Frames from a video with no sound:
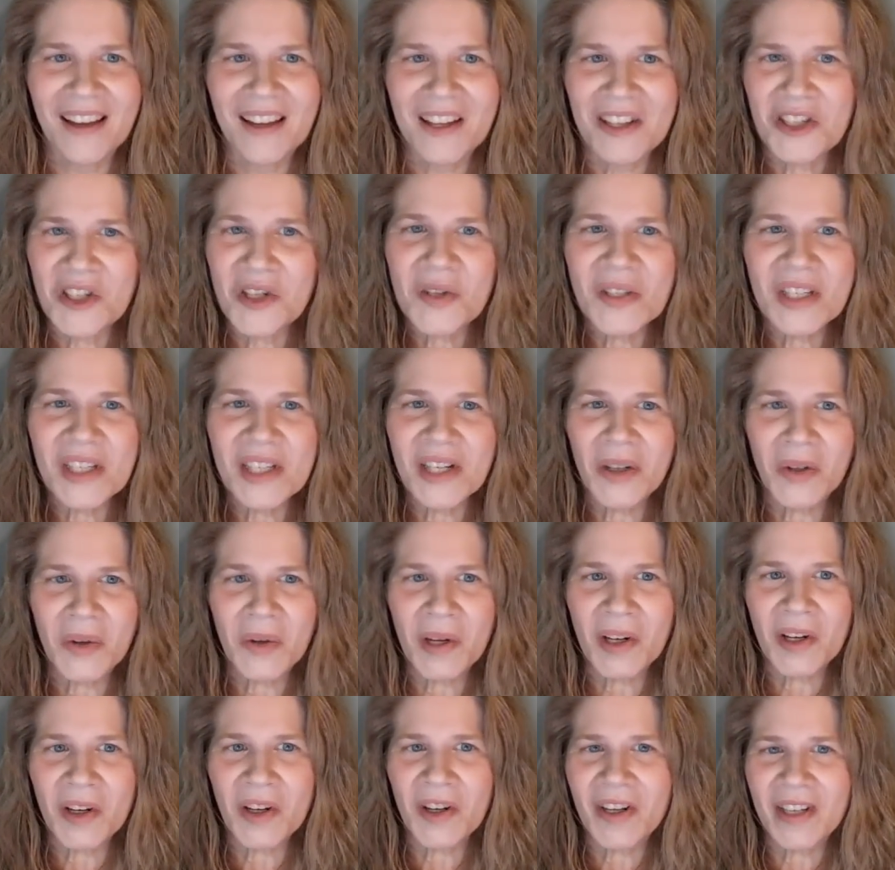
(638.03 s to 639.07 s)
Choosing a
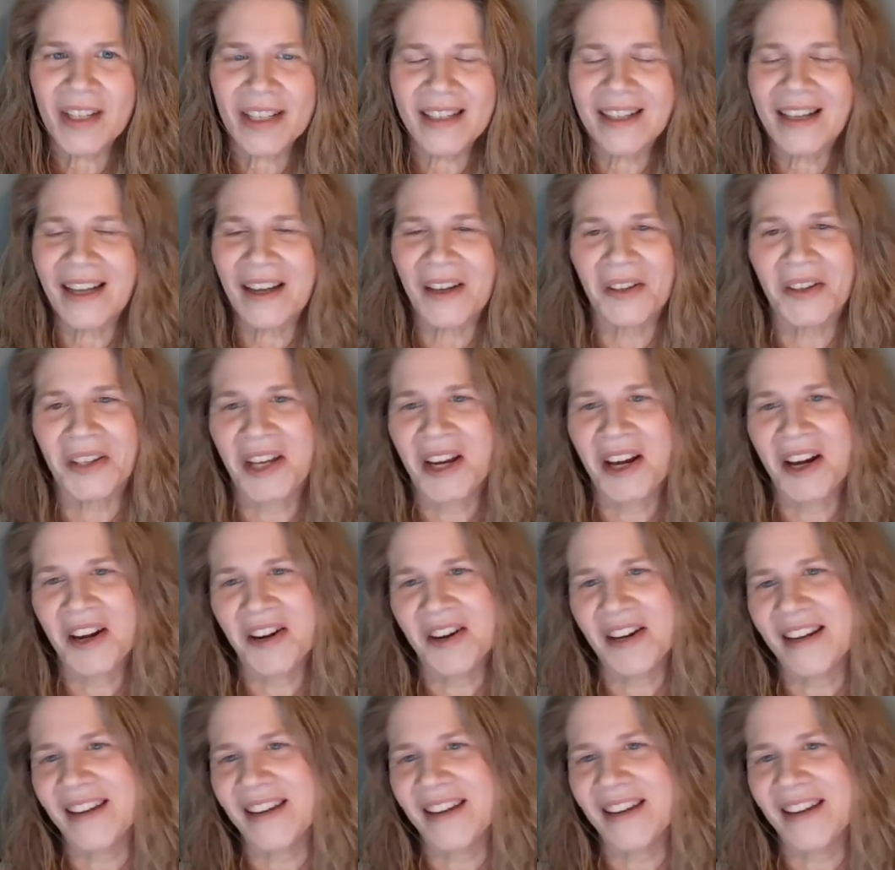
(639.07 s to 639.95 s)
career in healthcare